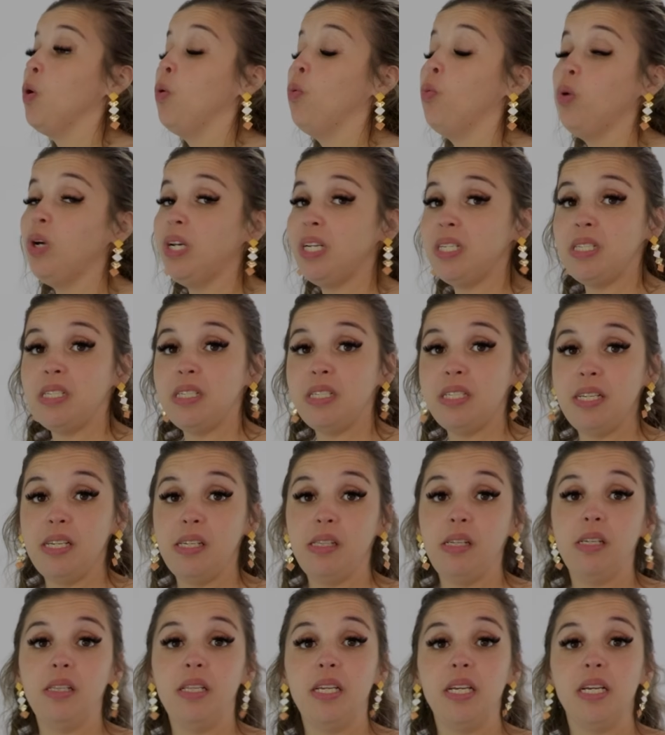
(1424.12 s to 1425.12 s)
What is a
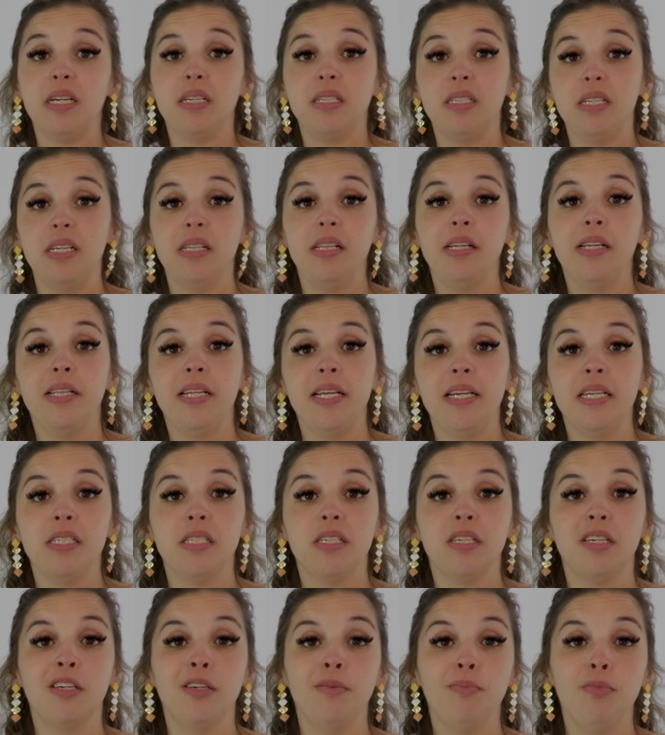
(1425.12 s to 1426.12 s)
CDD? A CDD is
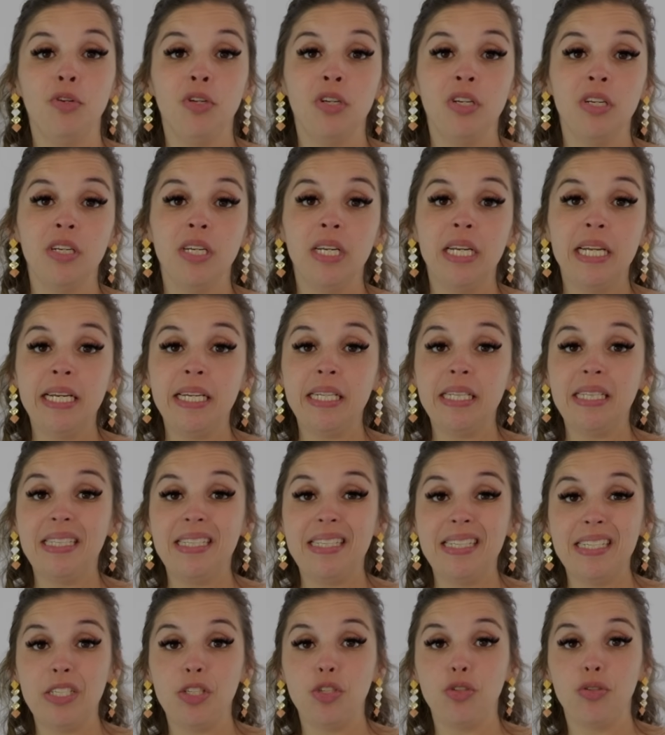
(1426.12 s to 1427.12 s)
a Community
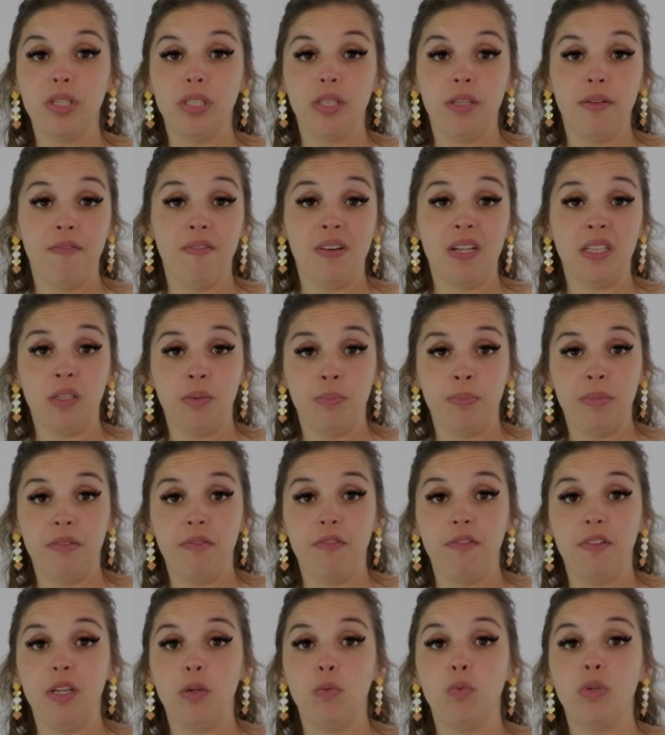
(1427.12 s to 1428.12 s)
District
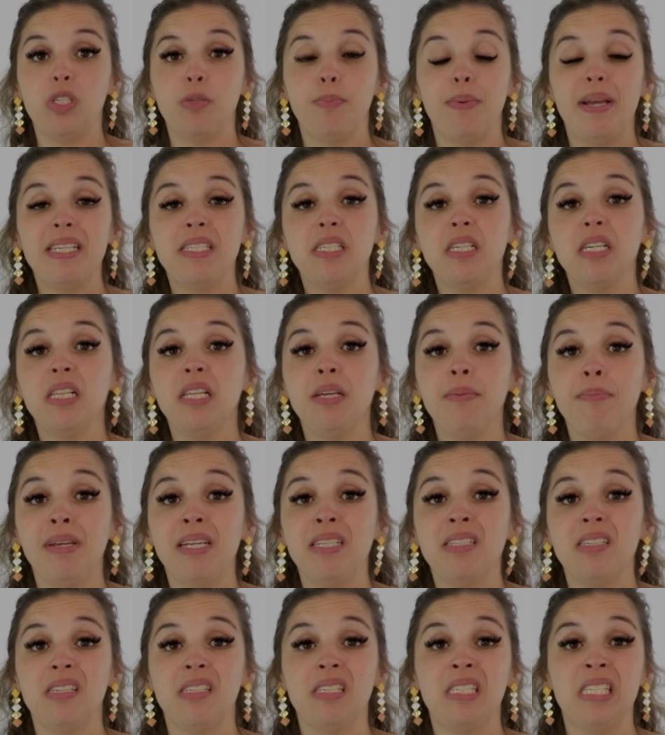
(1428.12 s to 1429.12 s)
Development Fee, which basically
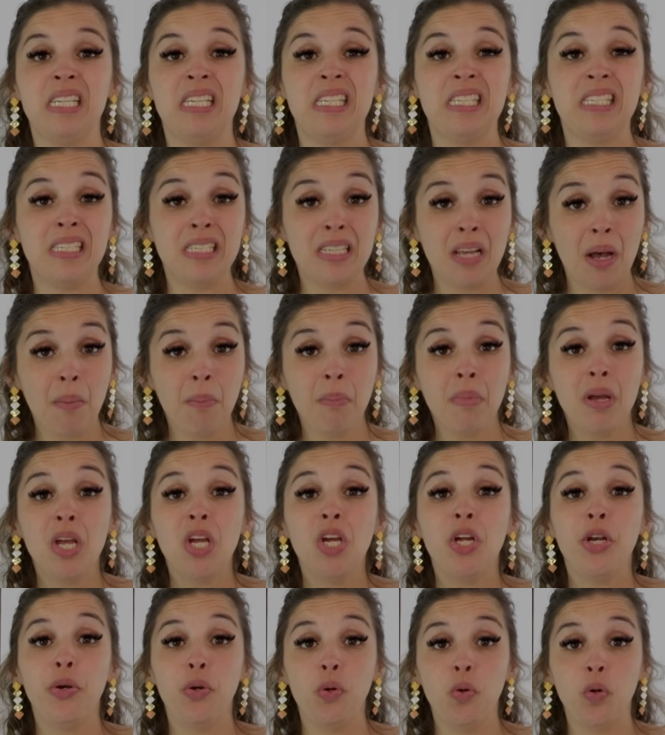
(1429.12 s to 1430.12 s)
means that in some
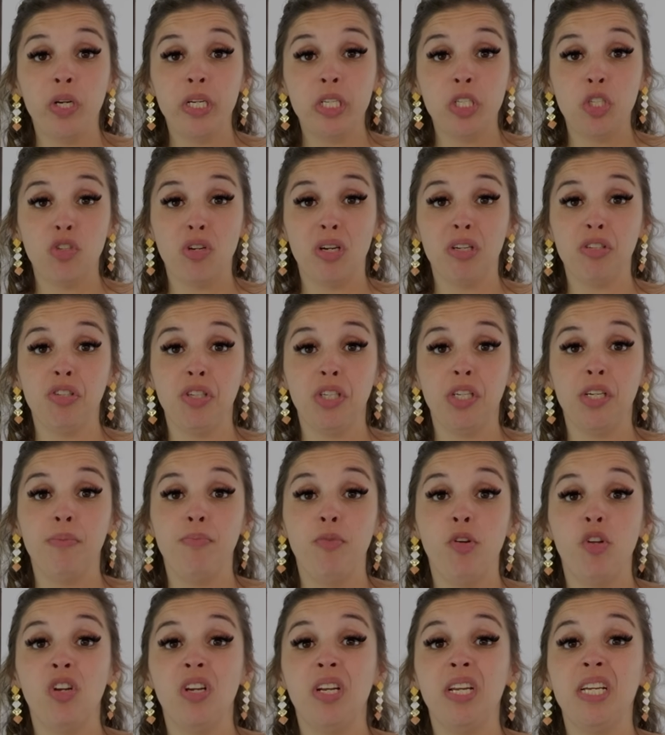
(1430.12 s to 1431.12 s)
new construction
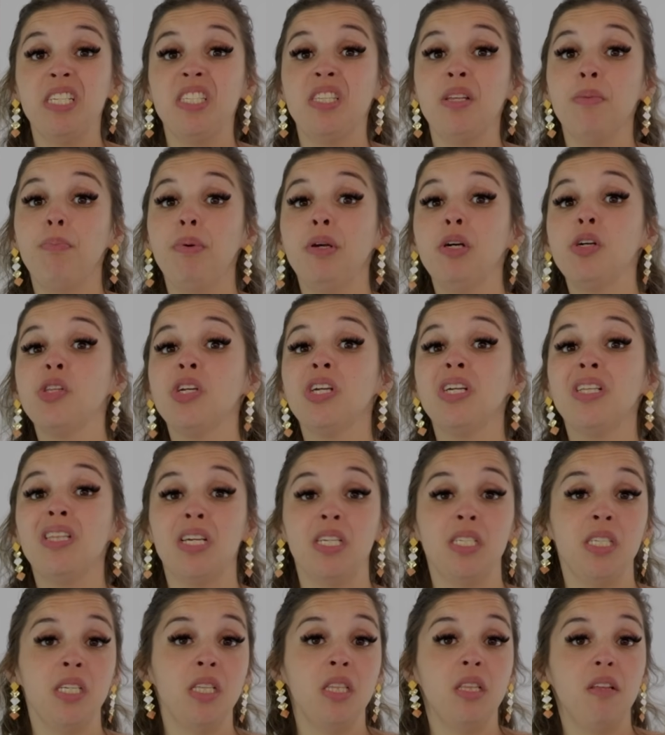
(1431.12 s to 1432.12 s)
communities, the builder
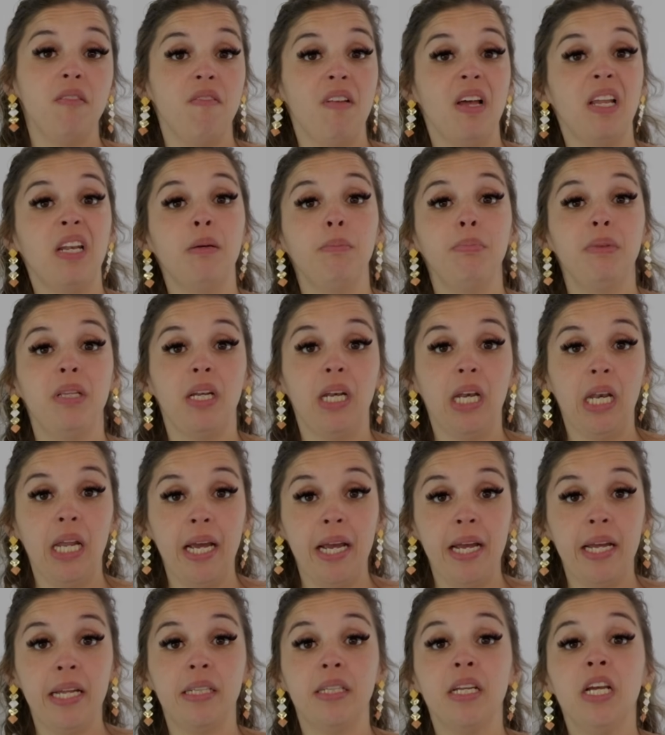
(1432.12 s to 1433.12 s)
doesn't develop the
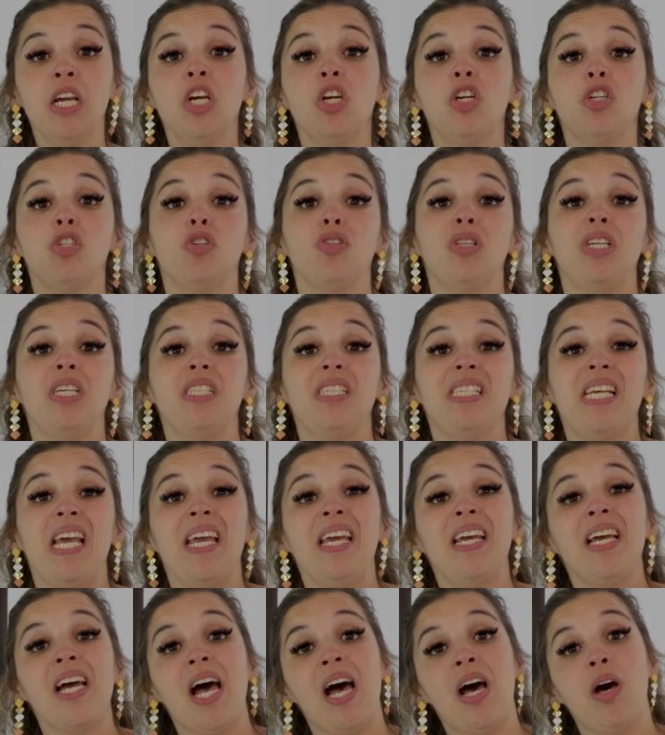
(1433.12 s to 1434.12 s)
land. So they
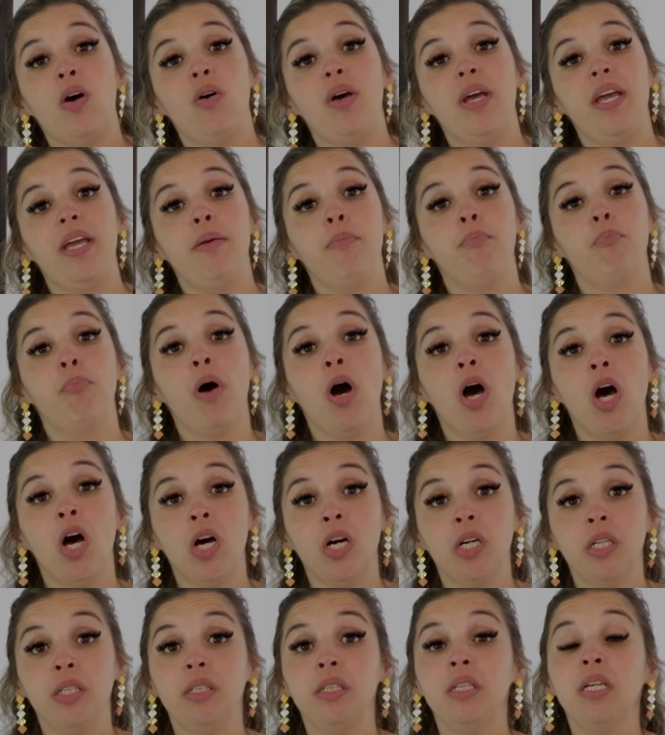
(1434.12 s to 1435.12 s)
take out a
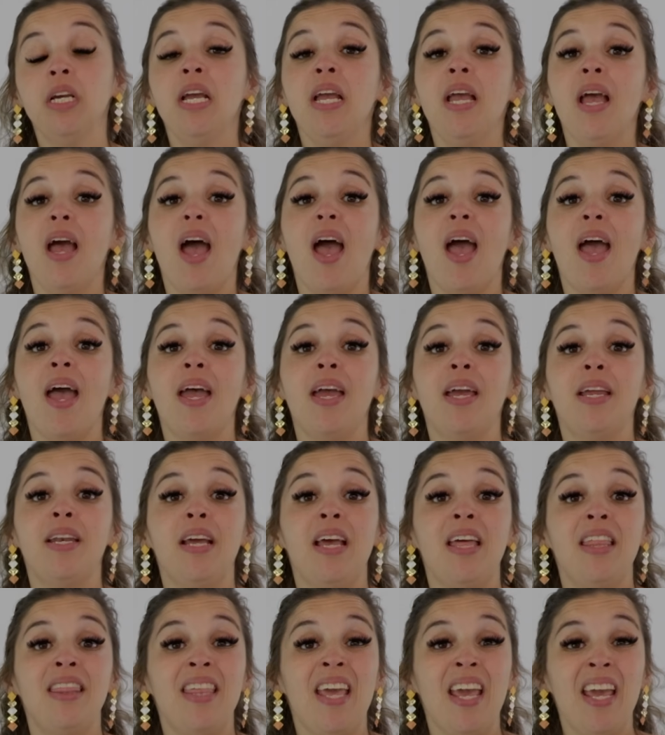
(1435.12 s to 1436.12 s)
bond
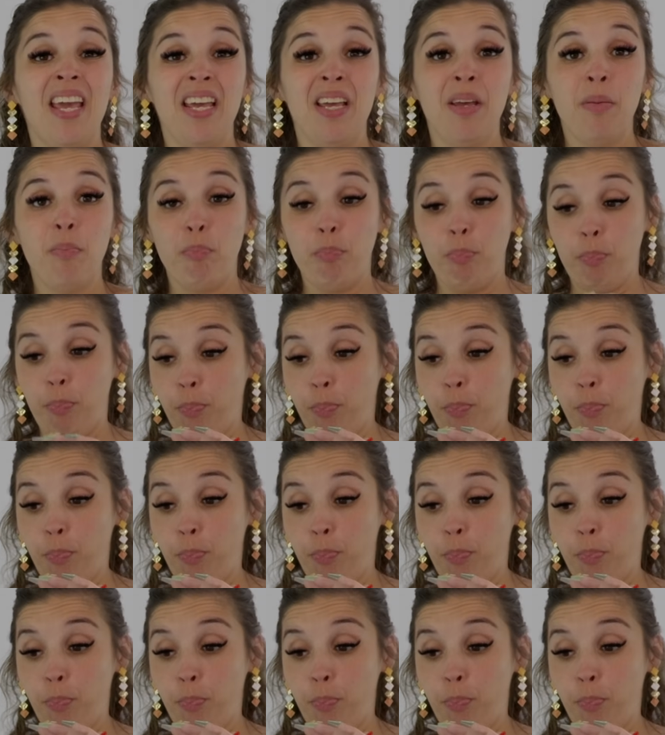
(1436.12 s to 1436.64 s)
and they